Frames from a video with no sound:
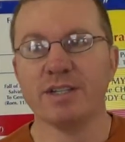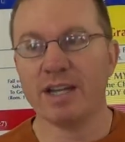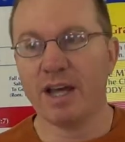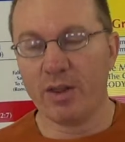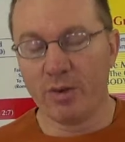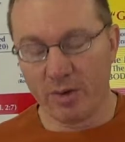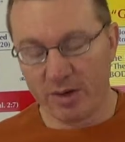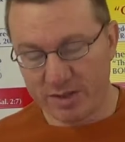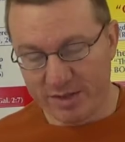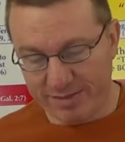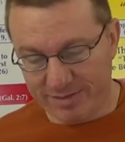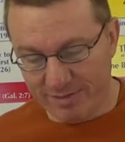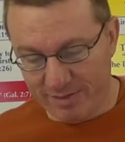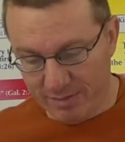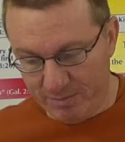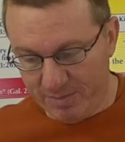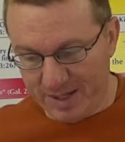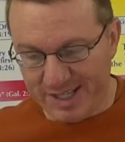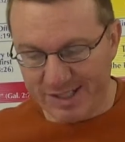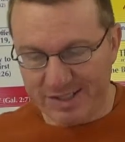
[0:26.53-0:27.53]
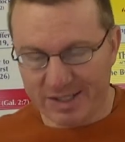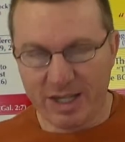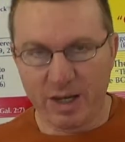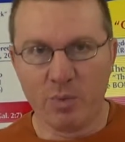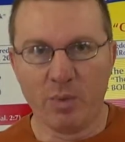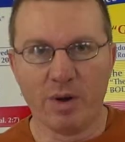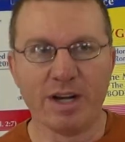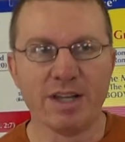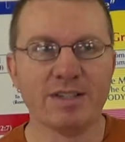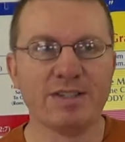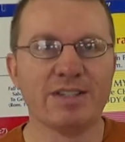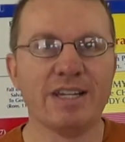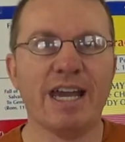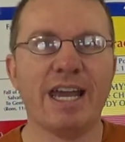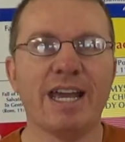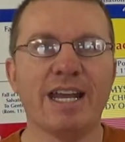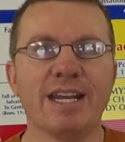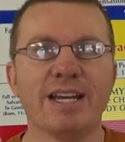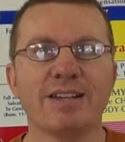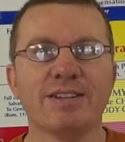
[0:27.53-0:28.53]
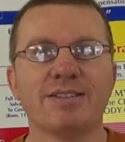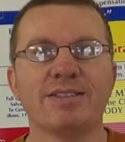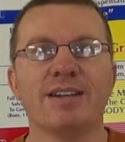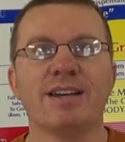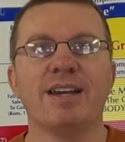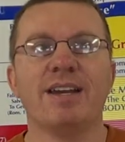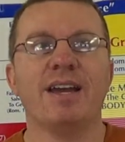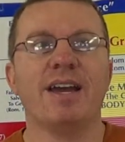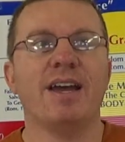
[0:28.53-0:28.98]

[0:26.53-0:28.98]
In other words, basically what it's saying is,